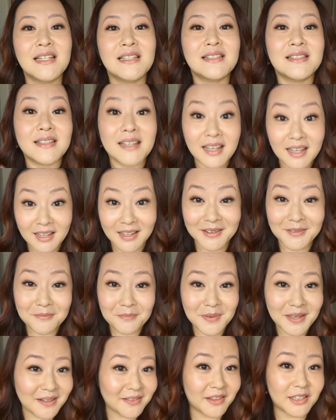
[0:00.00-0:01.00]
Skin,
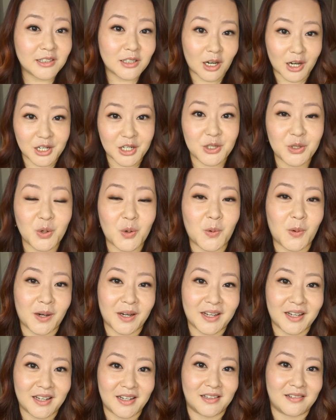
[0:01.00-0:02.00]
being the largest
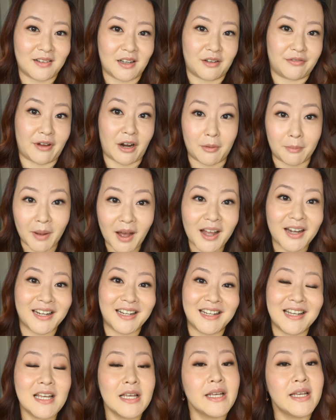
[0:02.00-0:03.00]
organ of our
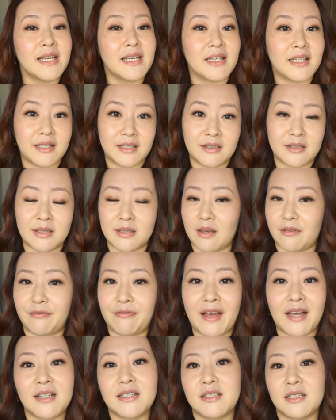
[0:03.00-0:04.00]
body, is
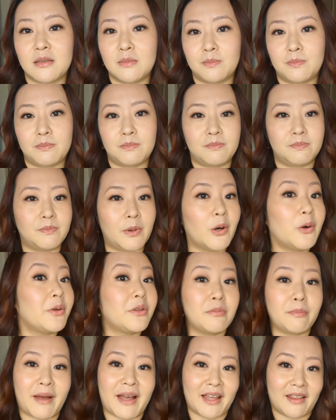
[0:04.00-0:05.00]
affected
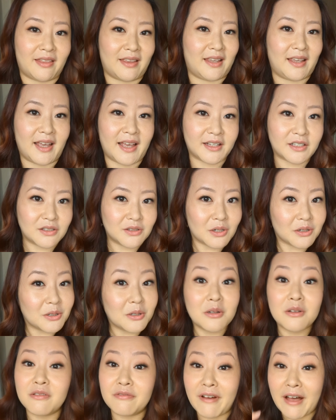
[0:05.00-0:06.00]
both by the
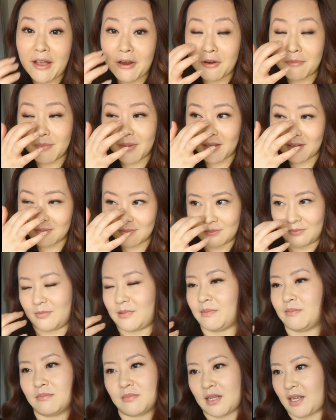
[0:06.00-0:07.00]
external environment,
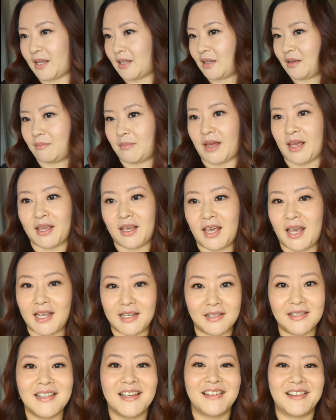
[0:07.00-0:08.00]
like in my
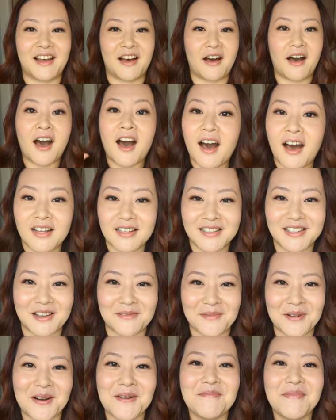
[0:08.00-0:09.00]
case, the hot
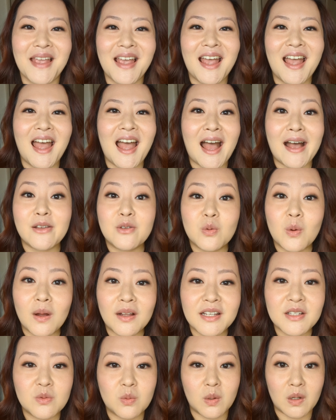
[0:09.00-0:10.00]
summer, as
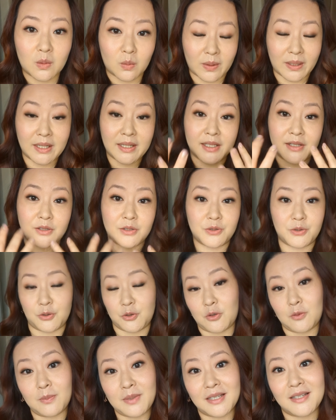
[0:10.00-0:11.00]
well as what we
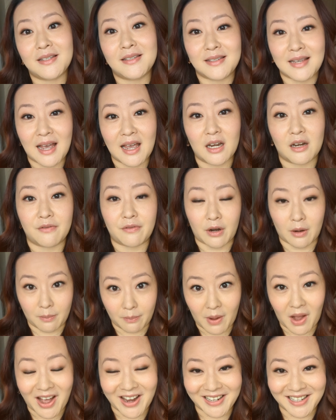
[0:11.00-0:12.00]
consume inside of our
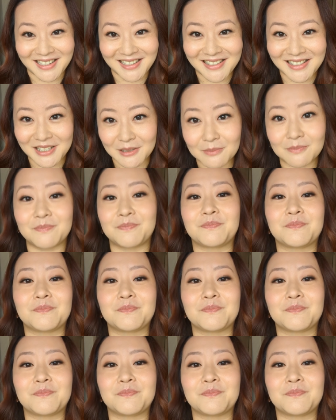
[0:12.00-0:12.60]
bodies.